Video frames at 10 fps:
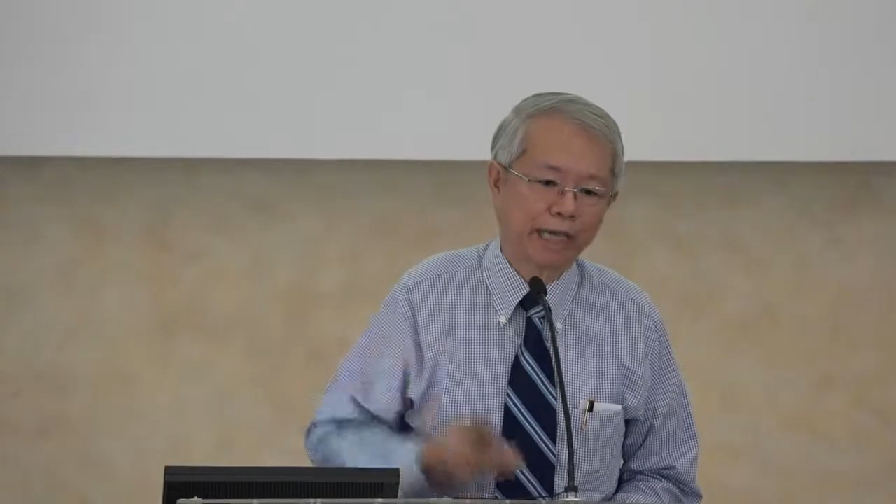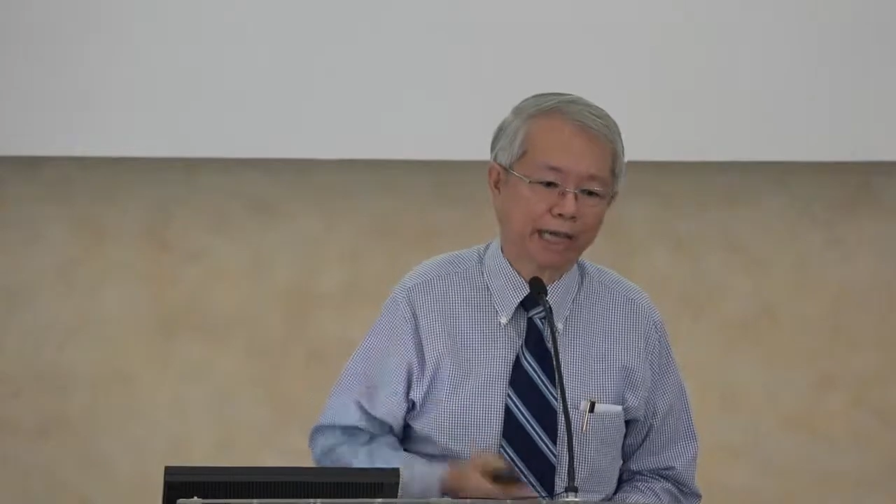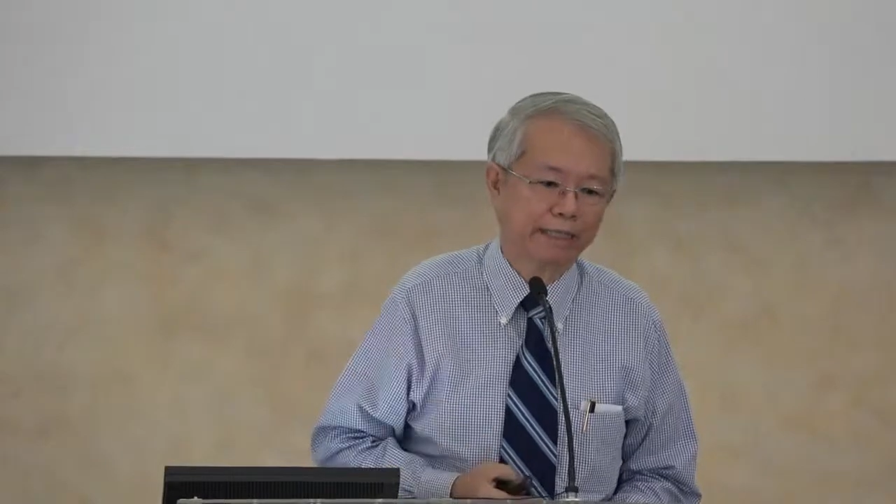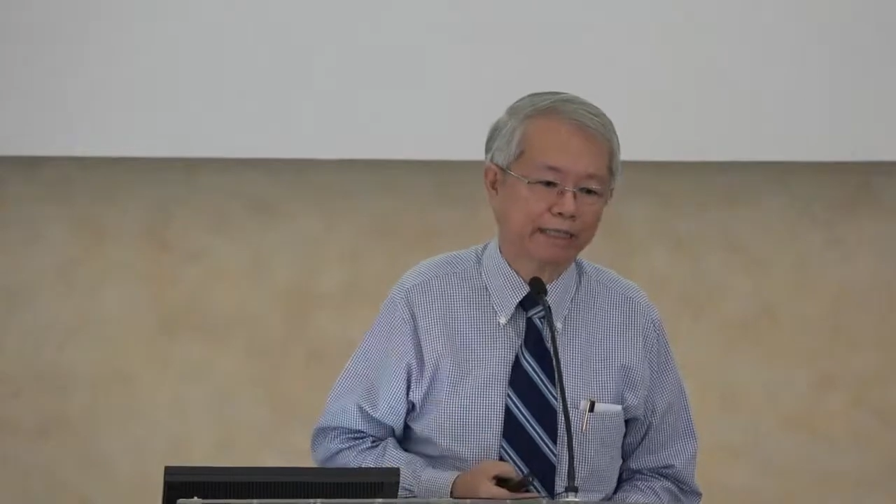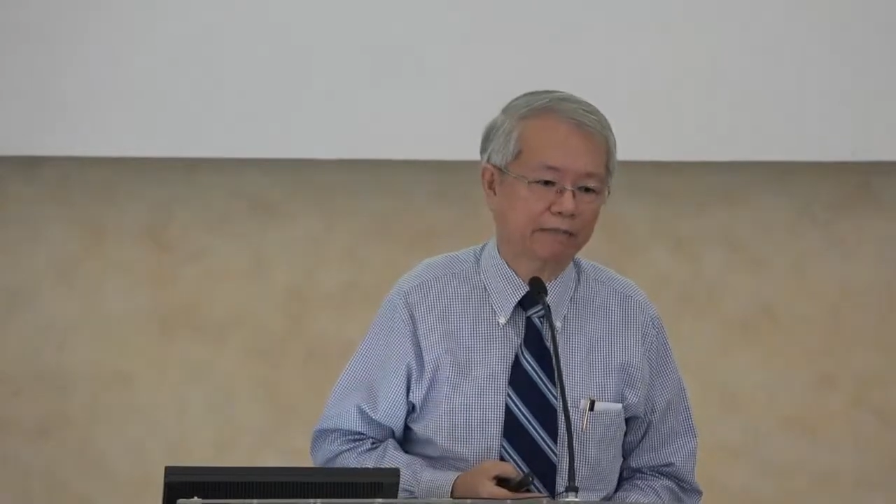
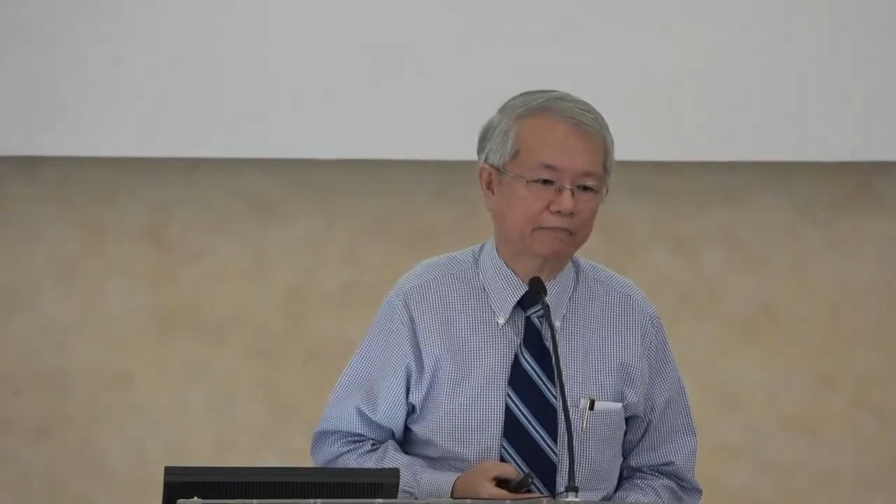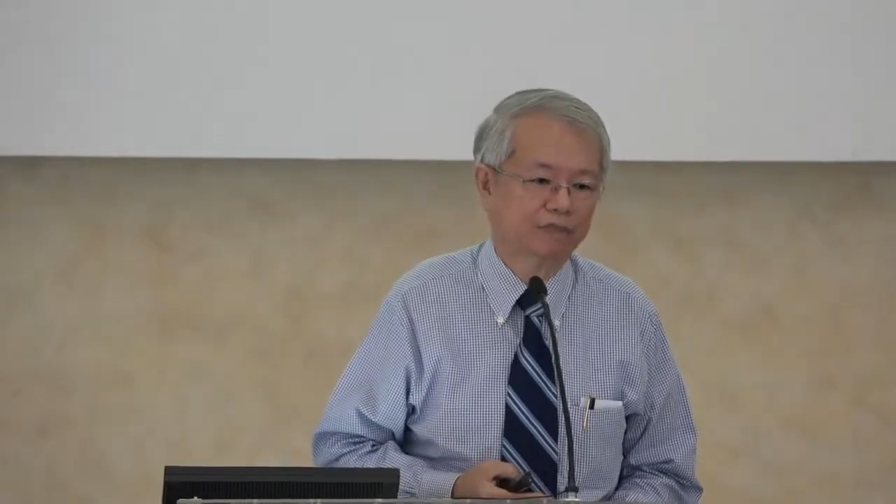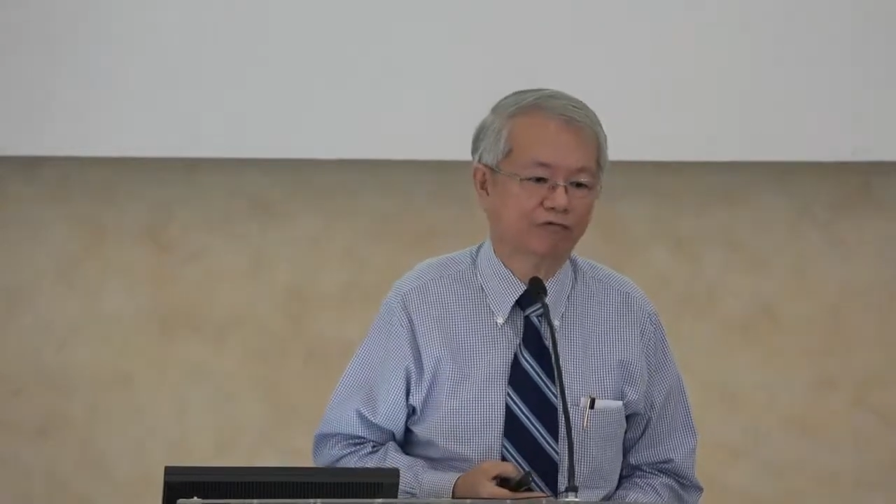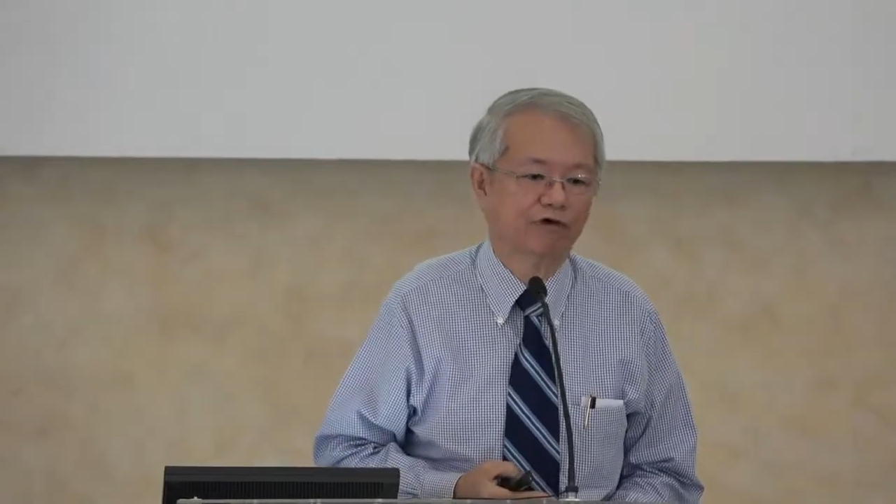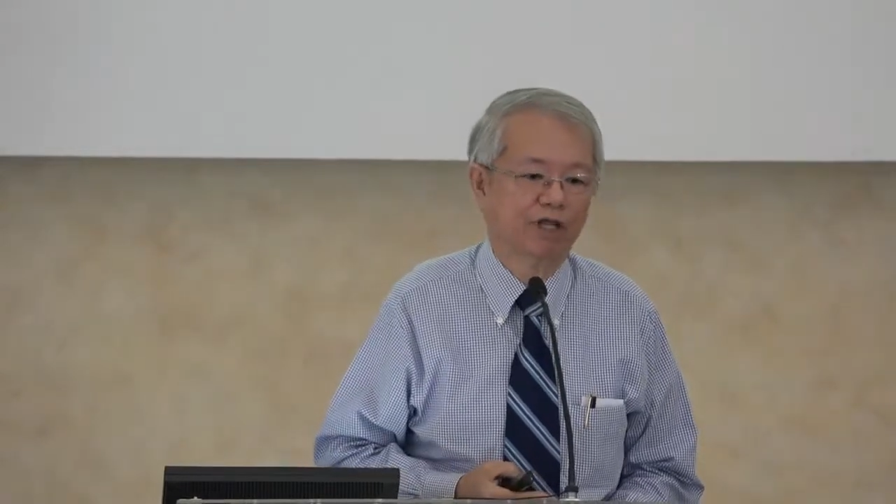care
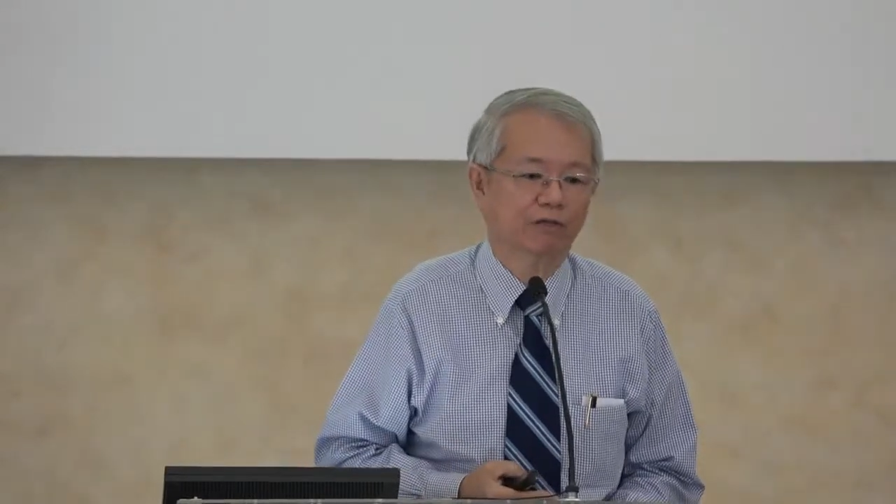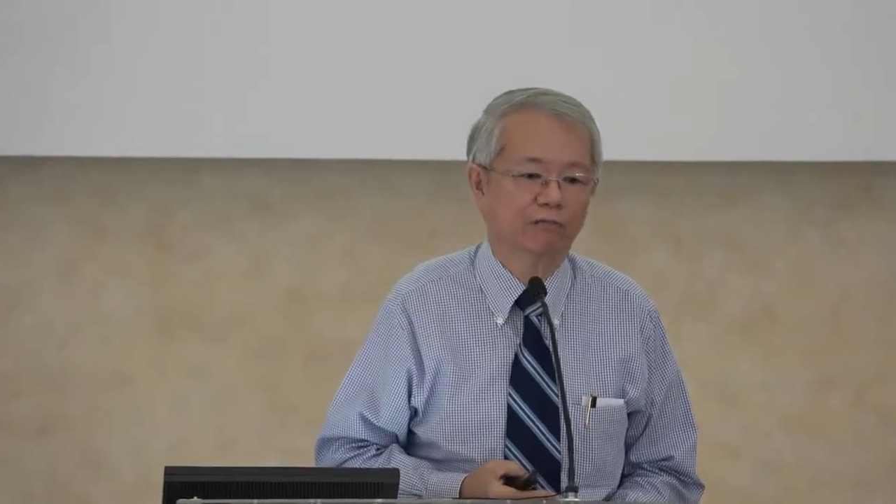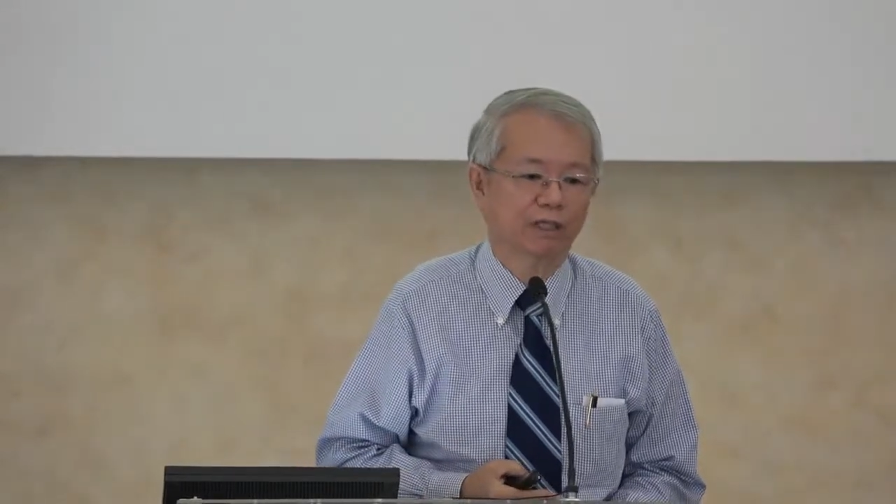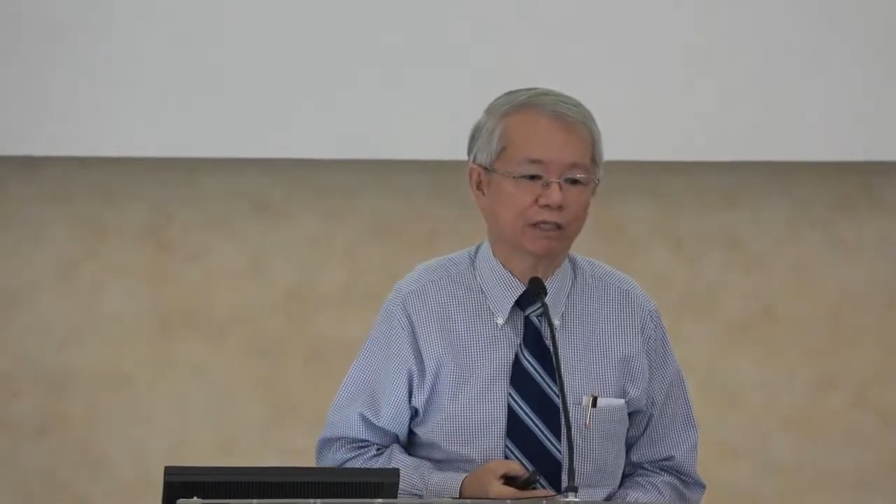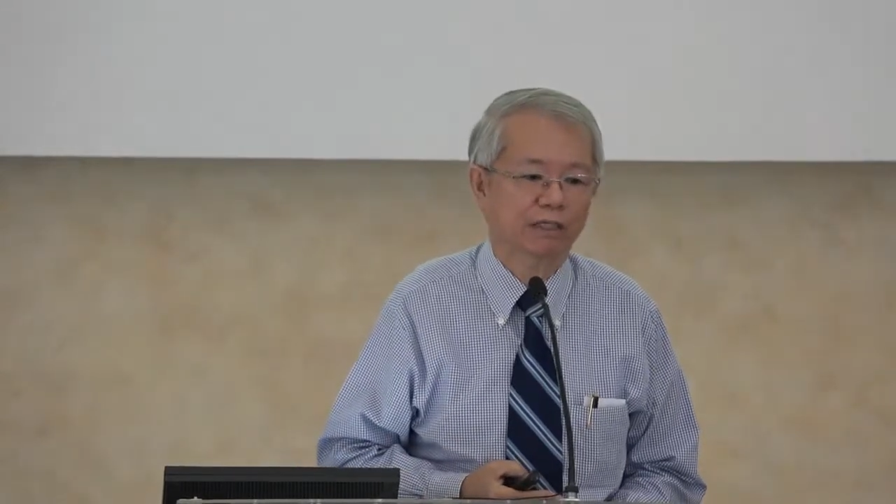teams
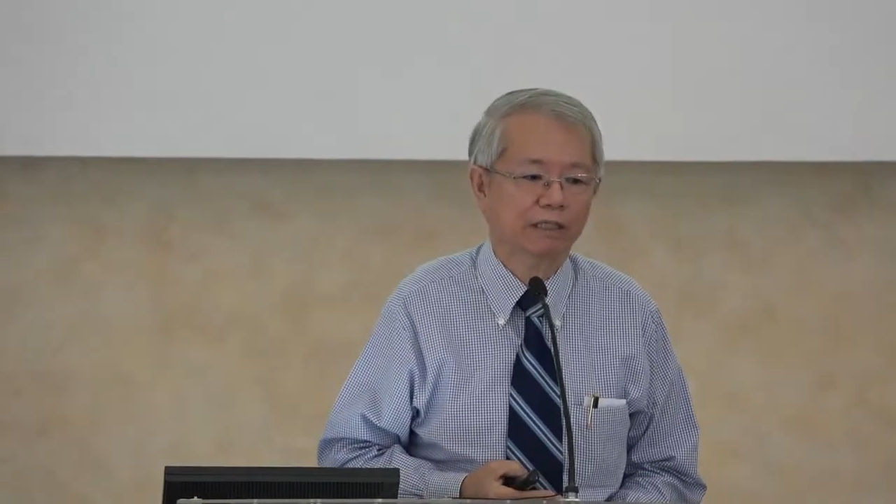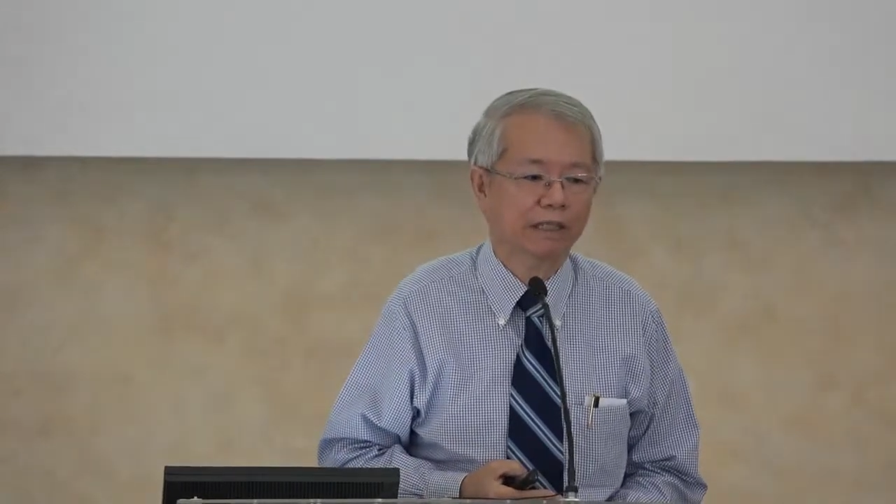available,